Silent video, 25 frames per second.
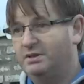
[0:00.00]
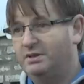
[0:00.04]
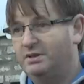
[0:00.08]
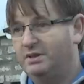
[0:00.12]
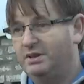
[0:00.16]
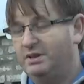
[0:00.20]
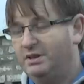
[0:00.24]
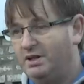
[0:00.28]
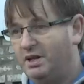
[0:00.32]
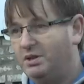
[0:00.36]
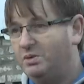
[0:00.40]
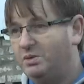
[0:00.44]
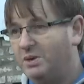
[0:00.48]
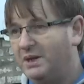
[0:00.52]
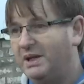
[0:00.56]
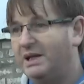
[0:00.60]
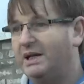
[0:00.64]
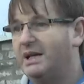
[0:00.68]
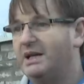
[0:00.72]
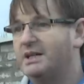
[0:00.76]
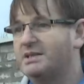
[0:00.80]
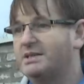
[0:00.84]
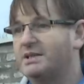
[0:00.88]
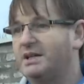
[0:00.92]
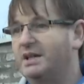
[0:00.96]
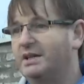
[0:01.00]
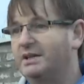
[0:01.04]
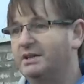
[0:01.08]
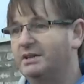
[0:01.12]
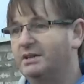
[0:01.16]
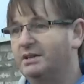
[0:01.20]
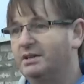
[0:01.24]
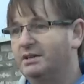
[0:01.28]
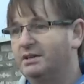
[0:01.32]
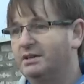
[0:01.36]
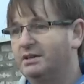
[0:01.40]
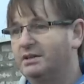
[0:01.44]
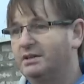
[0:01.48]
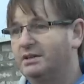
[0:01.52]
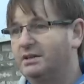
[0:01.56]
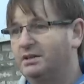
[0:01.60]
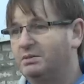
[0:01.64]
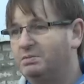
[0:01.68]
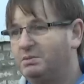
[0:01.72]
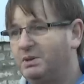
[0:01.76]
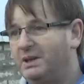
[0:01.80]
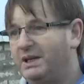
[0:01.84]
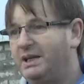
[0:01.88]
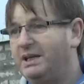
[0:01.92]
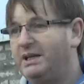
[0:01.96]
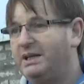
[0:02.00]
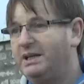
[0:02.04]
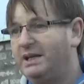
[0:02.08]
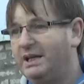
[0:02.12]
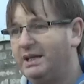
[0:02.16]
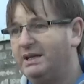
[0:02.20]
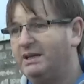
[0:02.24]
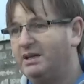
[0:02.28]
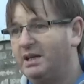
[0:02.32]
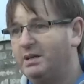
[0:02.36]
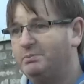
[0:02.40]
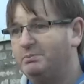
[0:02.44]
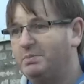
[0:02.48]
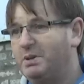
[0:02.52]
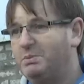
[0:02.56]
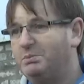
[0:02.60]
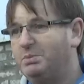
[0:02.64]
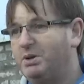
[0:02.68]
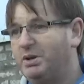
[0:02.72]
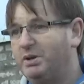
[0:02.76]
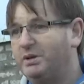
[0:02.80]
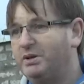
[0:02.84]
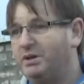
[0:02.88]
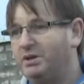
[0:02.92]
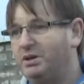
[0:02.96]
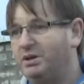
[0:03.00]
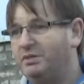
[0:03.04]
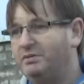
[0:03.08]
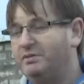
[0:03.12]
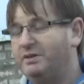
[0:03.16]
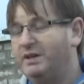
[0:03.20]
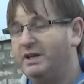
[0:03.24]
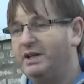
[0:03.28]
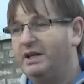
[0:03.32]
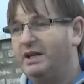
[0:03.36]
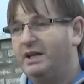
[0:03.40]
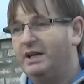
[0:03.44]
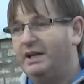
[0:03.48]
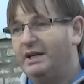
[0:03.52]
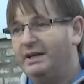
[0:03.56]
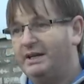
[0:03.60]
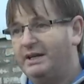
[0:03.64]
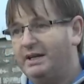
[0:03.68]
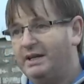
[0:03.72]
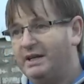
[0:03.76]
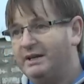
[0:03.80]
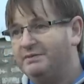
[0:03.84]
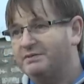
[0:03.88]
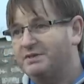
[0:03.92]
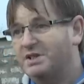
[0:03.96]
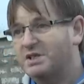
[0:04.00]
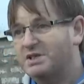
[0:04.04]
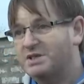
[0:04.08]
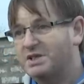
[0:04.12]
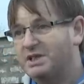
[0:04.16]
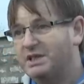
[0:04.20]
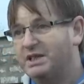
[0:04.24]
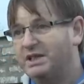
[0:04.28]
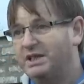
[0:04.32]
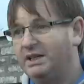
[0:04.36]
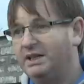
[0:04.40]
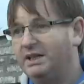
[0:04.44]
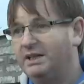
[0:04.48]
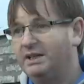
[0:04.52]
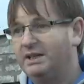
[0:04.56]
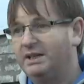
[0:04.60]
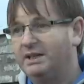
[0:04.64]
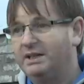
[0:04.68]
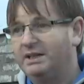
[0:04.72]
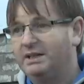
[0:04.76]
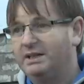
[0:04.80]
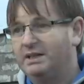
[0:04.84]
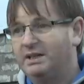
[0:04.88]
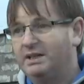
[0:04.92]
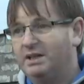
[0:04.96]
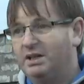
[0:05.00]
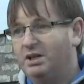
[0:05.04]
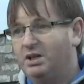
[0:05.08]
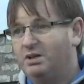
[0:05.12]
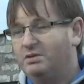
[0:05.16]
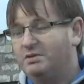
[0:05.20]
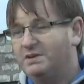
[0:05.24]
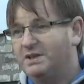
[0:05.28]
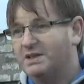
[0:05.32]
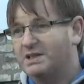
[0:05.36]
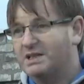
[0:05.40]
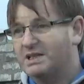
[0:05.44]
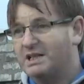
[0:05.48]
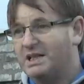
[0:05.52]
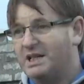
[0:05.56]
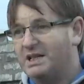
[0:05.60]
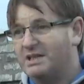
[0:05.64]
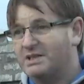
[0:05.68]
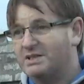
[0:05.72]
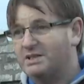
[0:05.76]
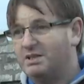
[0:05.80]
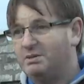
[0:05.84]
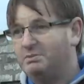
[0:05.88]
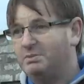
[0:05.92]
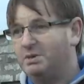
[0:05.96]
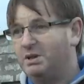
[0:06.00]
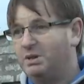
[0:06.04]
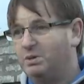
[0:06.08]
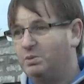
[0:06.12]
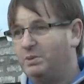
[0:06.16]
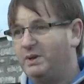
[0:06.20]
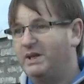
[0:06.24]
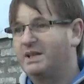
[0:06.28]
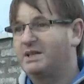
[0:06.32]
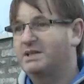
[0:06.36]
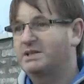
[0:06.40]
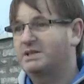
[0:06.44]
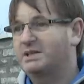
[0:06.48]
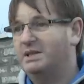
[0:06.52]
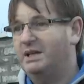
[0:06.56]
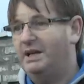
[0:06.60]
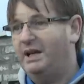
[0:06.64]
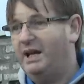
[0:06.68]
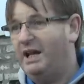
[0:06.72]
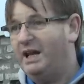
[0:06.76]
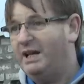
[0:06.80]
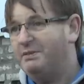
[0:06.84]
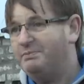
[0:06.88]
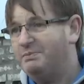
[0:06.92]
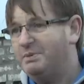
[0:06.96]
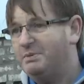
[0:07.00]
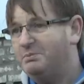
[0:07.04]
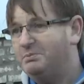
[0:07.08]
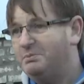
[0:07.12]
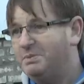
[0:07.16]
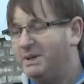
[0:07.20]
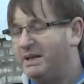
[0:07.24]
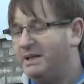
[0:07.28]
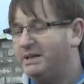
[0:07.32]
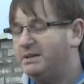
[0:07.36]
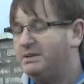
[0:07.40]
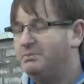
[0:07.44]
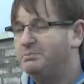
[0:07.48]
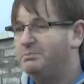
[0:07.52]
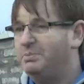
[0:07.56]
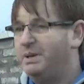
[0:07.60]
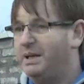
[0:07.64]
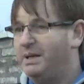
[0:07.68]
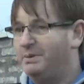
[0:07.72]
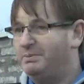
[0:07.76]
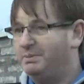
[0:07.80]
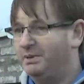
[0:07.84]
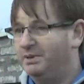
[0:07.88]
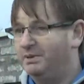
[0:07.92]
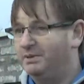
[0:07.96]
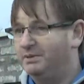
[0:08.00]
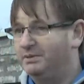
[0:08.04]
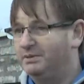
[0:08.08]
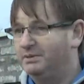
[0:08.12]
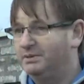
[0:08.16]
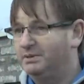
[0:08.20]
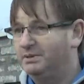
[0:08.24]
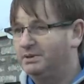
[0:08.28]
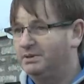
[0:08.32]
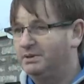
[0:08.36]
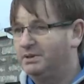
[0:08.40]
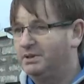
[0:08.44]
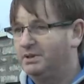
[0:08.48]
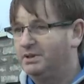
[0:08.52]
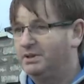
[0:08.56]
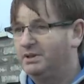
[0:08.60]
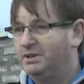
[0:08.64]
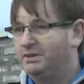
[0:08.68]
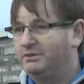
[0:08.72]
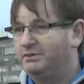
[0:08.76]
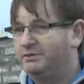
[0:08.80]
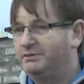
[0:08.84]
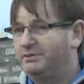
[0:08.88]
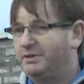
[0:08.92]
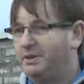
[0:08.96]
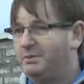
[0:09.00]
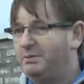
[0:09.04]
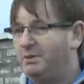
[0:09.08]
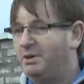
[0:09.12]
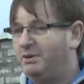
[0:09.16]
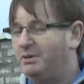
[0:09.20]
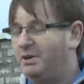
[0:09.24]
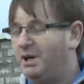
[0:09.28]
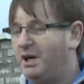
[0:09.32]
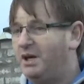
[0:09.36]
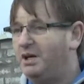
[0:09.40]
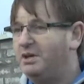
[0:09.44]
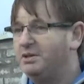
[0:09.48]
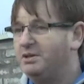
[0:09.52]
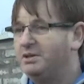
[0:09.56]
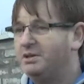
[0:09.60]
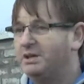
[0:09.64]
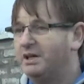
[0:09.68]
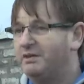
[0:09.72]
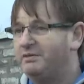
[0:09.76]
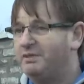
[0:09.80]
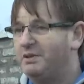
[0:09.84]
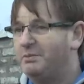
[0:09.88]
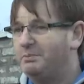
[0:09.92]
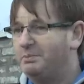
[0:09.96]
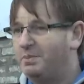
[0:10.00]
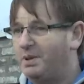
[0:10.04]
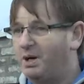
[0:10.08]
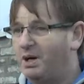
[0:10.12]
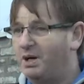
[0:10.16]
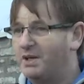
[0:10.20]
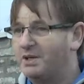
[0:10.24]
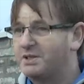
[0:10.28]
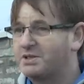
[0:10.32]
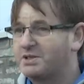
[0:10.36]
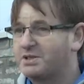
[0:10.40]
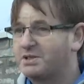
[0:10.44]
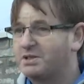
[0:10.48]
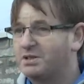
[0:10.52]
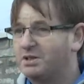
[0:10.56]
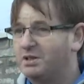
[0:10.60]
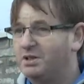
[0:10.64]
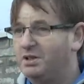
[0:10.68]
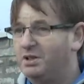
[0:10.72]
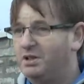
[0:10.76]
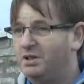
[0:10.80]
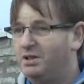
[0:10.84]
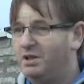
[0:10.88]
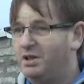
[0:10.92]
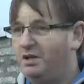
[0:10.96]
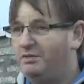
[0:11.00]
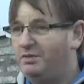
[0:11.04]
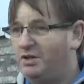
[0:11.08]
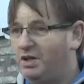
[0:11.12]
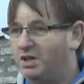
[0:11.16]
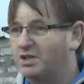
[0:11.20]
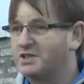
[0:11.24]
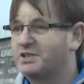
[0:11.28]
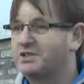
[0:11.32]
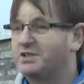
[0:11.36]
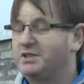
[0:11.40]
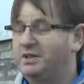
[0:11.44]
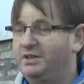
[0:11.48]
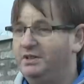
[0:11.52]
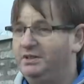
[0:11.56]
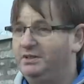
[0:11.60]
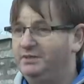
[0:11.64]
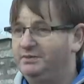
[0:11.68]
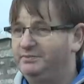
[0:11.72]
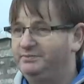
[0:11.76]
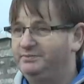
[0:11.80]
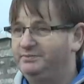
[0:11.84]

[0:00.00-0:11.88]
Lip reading: They now realise that we cannot be bought off. And I have to say, over this last number of weeks, I've been meeting people from around different parts of Ulster.